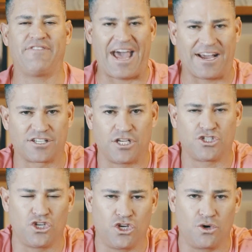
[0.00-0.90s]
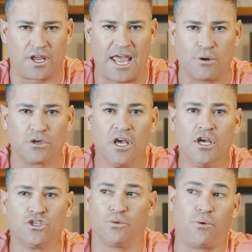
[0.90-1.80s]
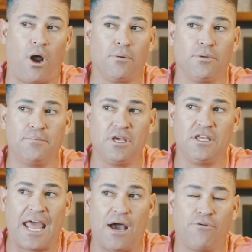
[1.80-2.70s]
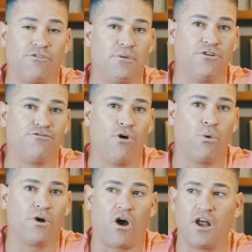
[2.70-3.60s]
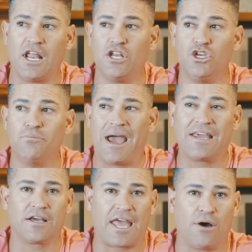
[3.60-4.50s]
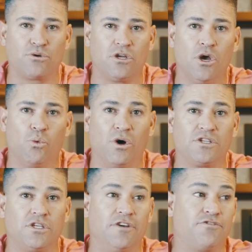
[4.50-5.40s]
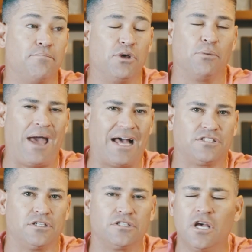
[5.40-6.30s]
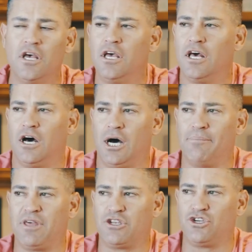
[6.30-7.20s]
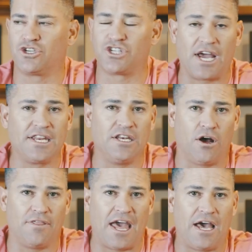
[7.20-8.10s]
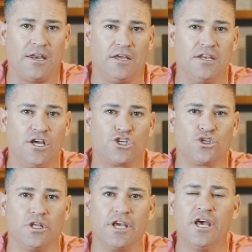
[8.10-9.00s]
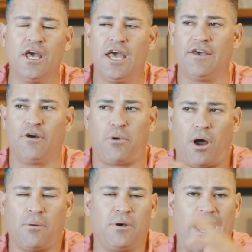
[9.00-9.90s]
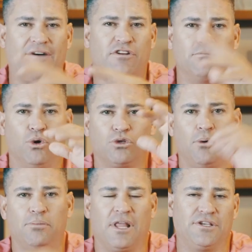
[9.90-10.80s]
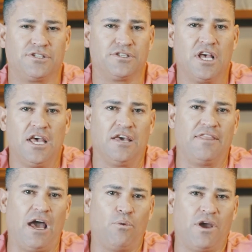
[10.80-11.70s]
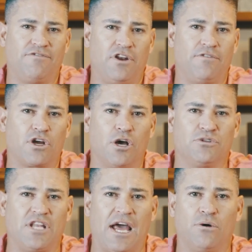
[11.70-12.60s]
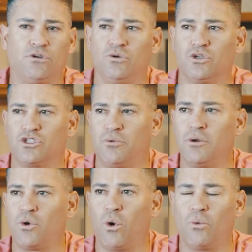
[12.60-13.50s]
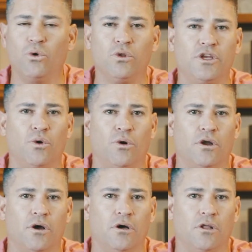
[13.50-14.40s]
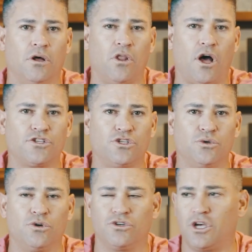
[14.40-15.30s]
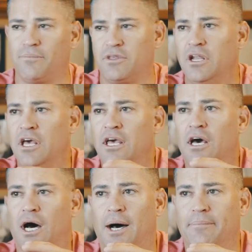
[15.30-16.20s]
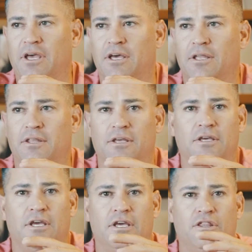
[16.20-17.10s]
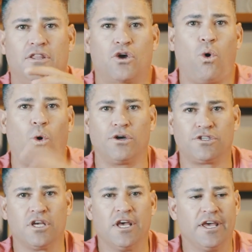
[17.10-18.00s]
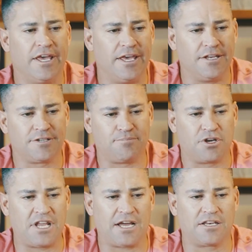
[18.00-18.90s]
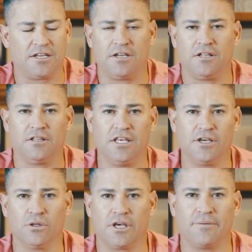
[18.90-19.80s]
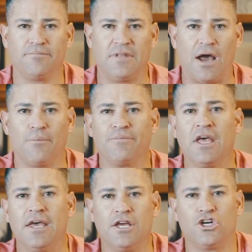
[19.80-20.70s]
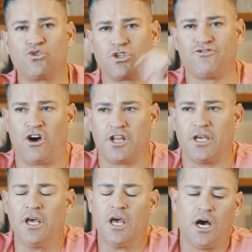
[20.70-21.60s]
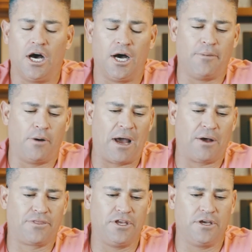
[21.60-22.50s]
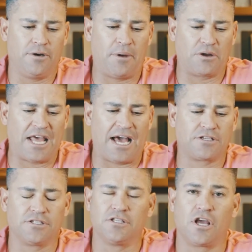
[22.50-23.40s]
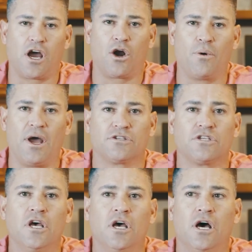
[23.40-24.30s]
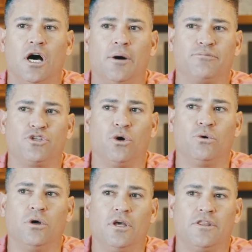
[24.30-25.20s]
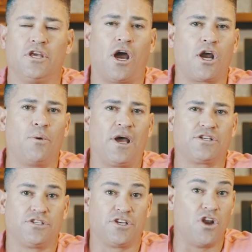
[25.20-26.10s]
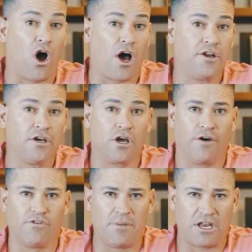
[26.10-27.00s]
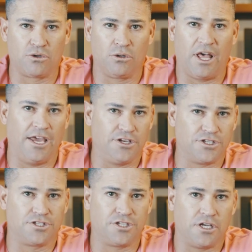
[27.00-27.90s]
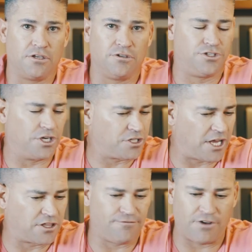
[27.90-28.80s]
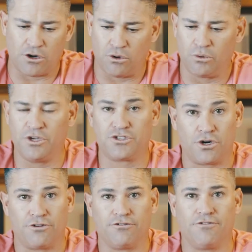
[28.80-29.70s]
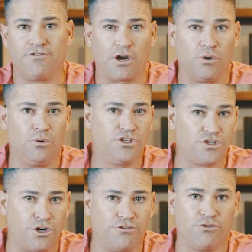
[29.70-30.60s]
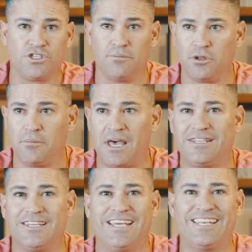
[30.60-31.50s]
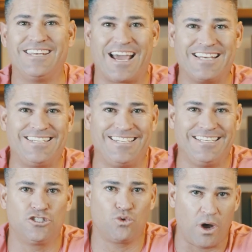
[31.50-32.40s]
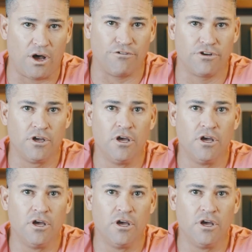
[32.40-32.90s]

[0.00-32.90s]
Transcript: access to your account. So probably be now from here forward on any new bank account once if the bill passes. Um, that you're signing on that initially, and they'll probably have it in multiple places. And that way, if it ever comes down to a Supreme Court ruling or a, a lawsuit or something um, in the in the courts, it is protected legally. Now, here's what's funny um, about, the, uh, about taxes and the IRS. Um, so the IRS is a non-governmental agency, just like the Federal Reserve. The Federal Reserve was implemented in 1912